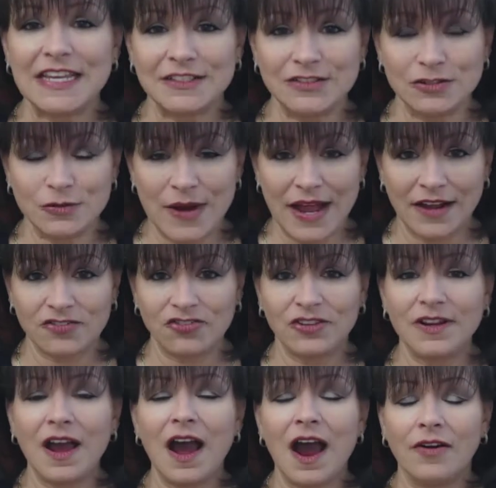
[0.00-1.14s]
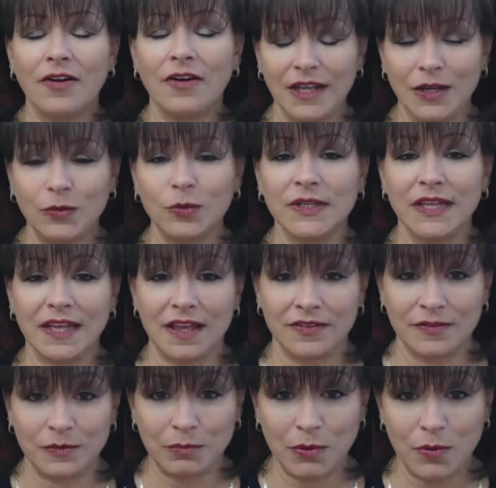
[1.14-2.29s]
interaction are equally
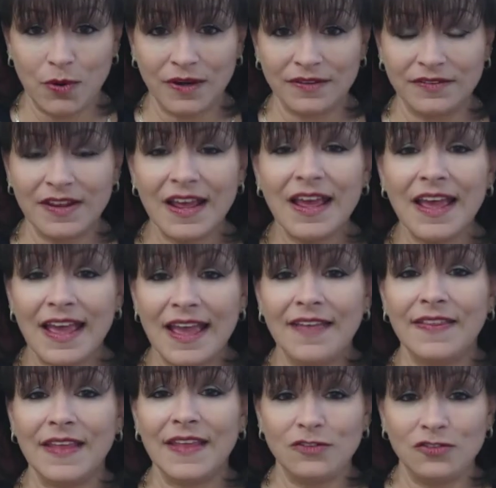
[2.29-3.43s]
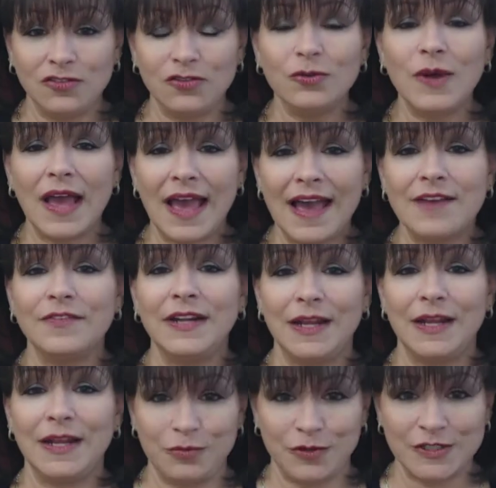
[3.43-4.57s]
as important and they do have an
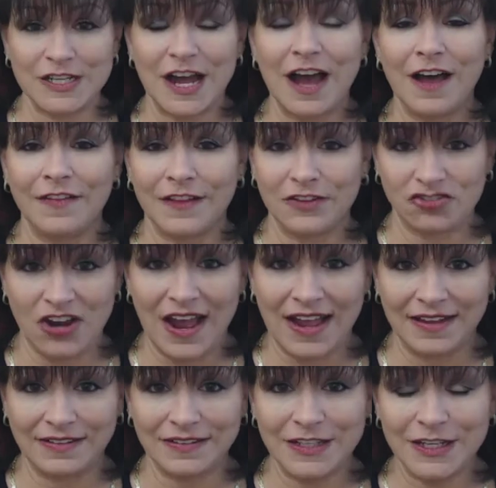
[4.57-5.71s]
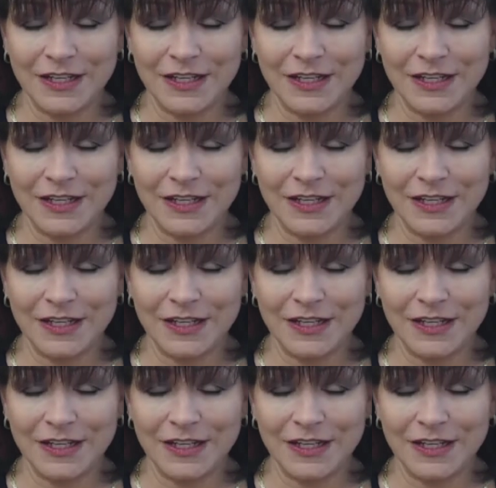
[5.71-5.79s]
imprint on the child.